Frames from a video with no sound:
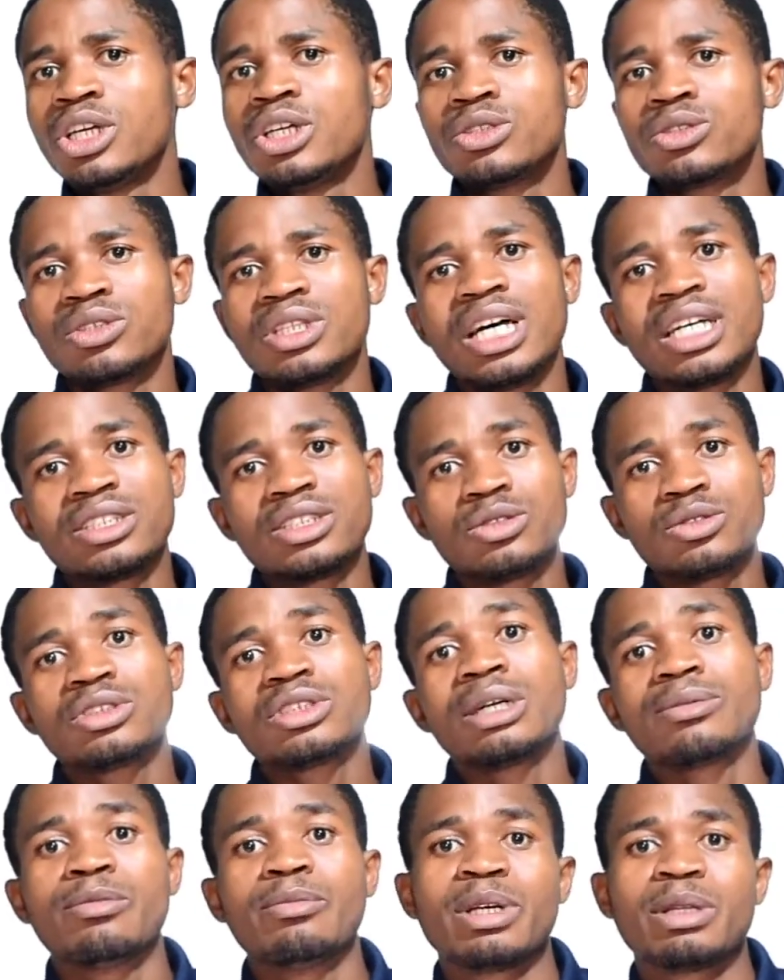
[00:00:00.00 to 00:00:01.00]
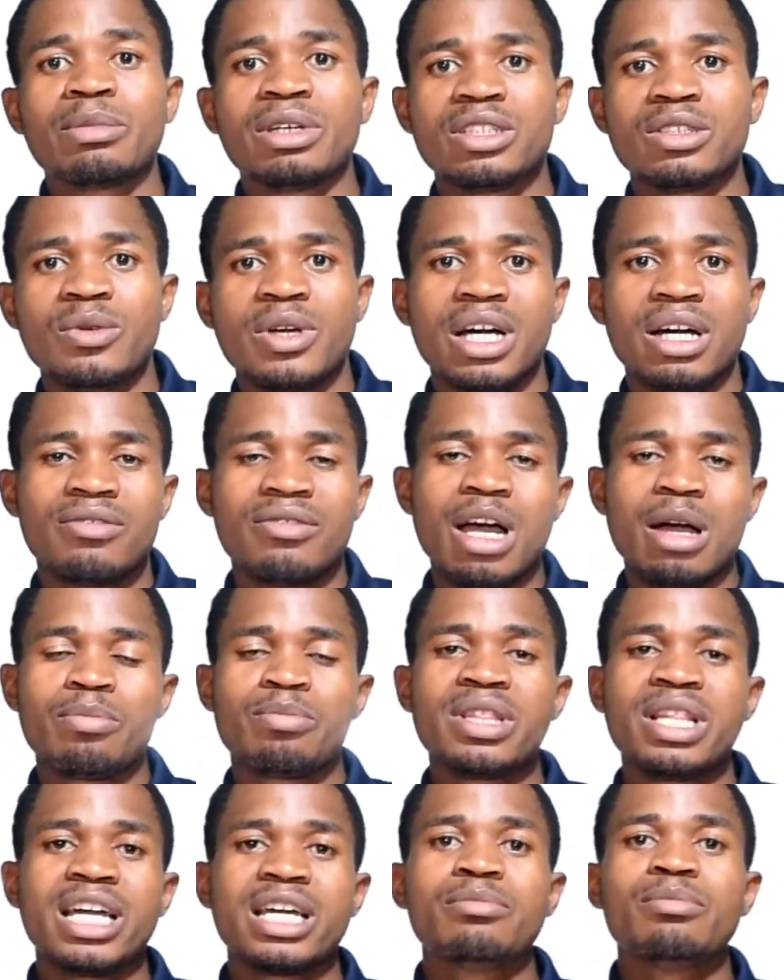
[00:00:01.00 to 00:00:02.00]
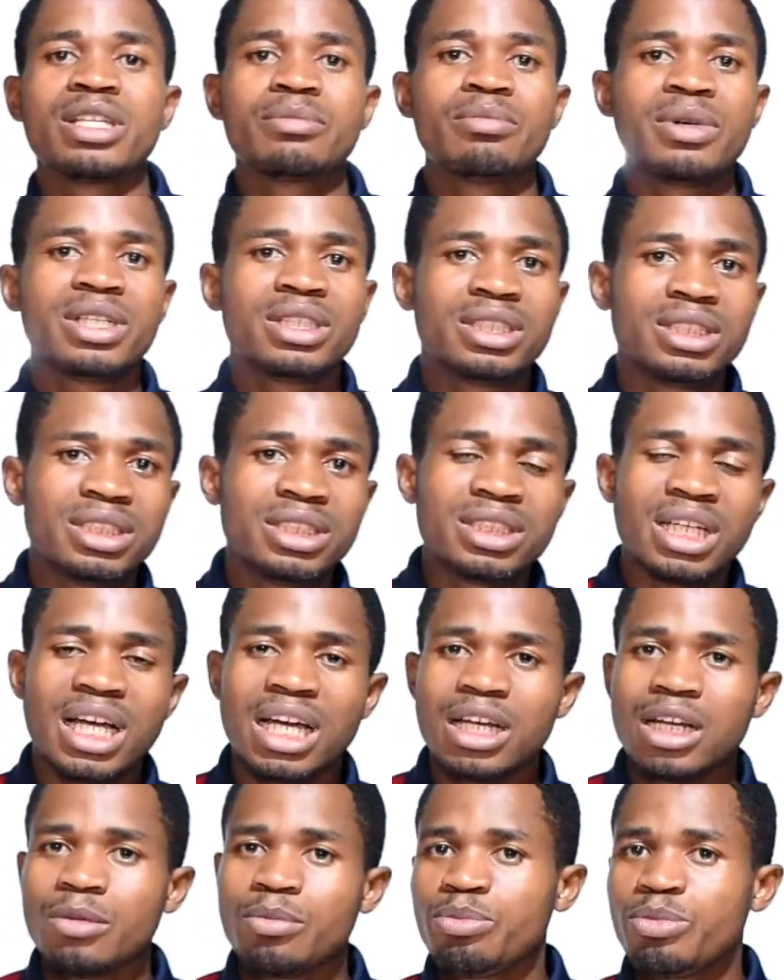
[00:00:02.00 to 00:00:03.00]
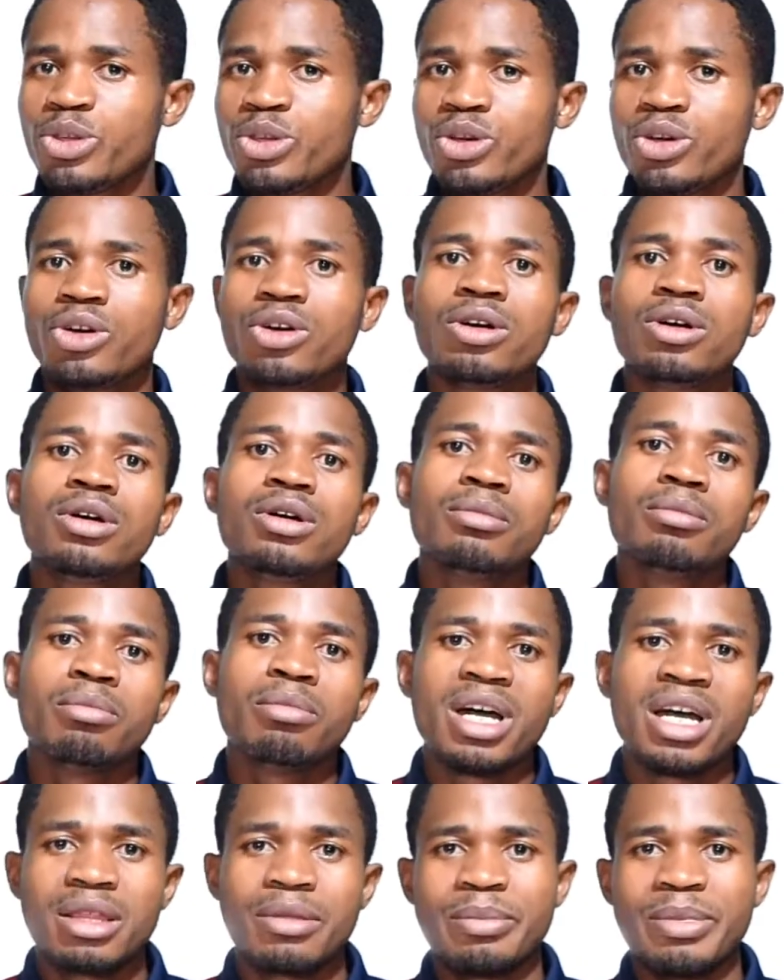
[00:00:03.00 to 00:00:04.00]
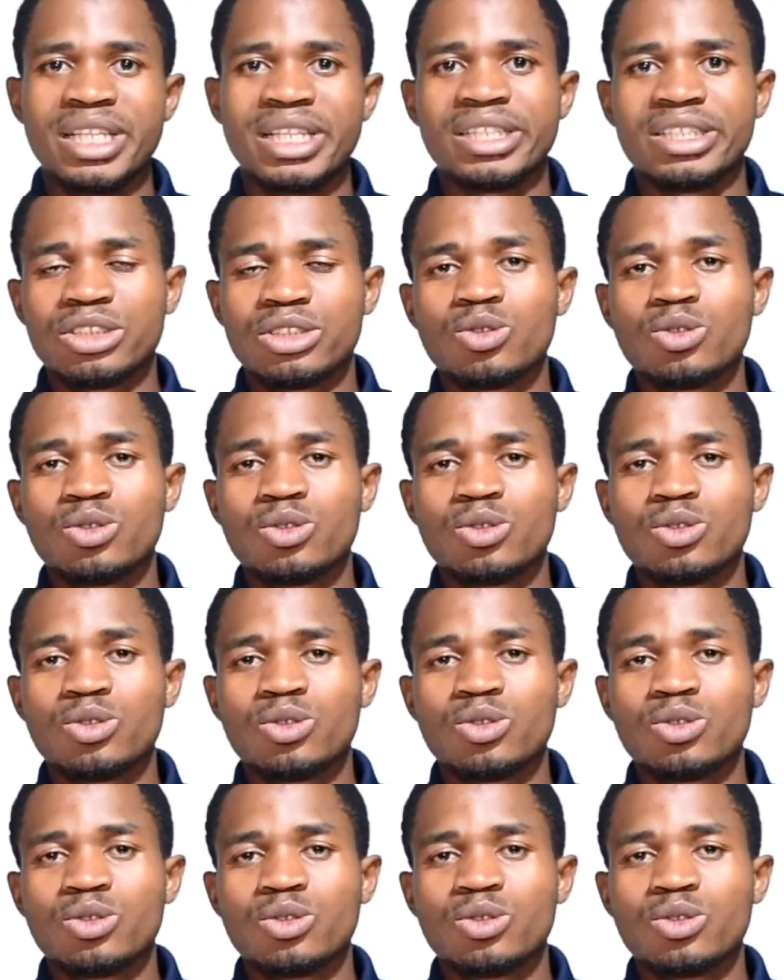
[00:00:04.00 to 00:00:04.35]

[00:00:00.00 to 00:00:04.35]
So that's the two types of mathematics. We have applied mathematics and the pure mathematics.